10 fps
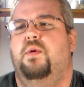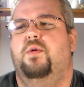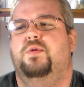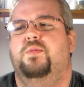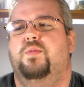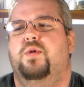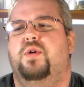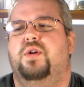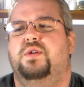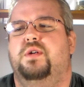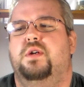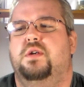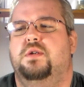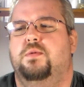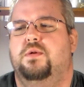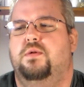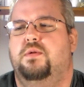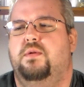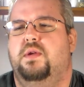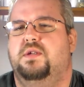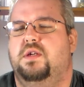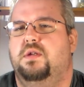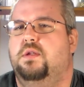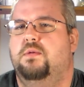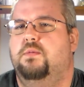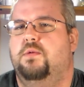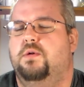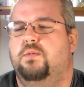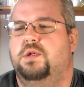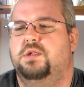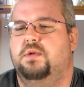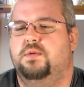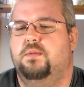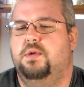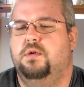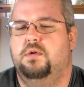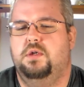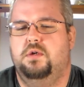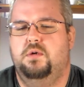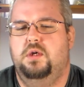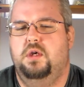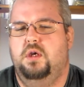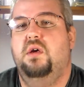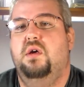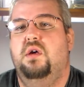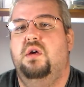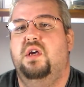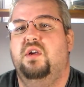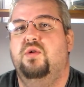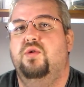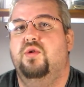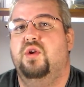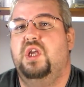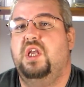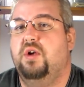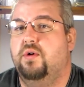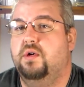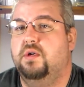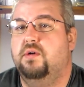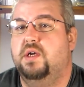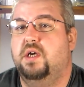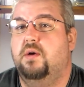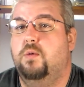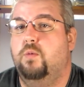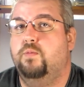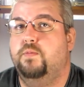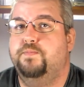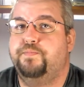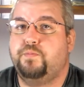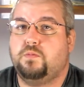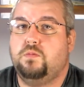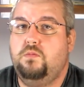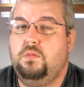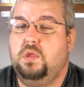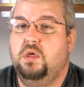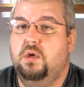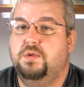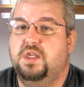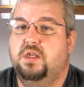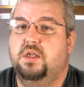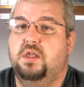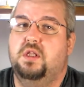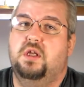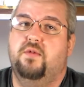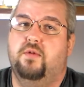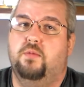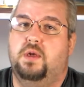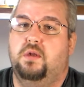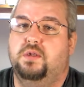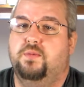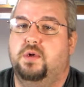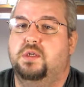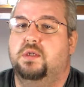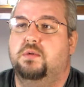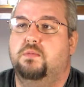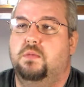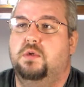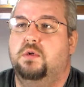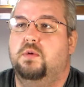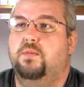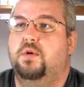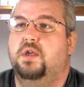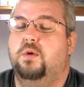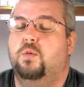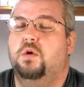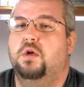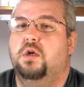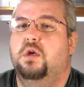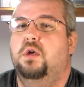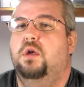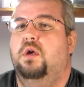post-production, I guess you would call it, things like that would really messed up some of the audio. I couldn't hear it until I got home. I was editing a lot of it on my lunch break and, my break at work.